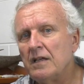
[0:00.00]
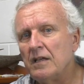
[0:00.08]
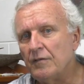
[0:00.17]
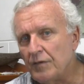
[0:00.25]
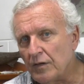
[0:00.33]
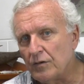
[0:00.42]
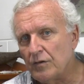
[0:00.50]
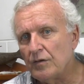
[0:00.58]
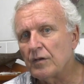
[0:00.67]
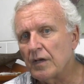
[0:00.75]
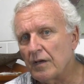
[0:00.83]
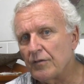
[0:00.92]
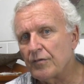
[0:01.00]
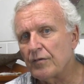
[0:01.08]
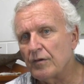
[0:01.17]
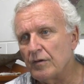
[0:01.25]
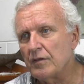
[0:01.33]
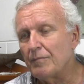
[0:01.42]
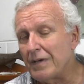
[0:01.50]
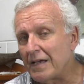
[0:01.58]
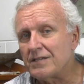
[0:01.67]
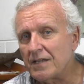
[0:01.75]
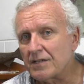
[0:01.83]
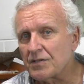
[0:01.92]
if you do go through the
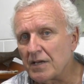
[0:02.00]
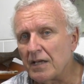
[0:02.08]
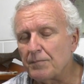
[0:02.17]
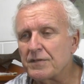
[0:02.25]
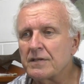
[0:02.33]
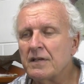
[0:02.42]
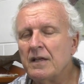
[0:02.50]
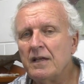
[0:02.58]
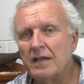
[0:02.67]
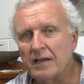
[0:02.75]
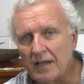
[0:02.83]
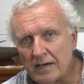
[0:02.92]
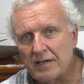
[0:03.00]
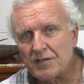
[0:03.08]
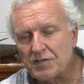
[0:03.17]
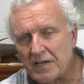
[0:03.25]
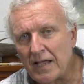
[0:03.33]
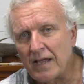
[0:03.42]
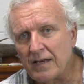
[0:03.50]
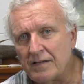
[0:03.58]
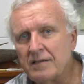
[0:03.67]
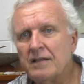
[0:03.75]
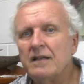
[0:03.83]
basic steps and understand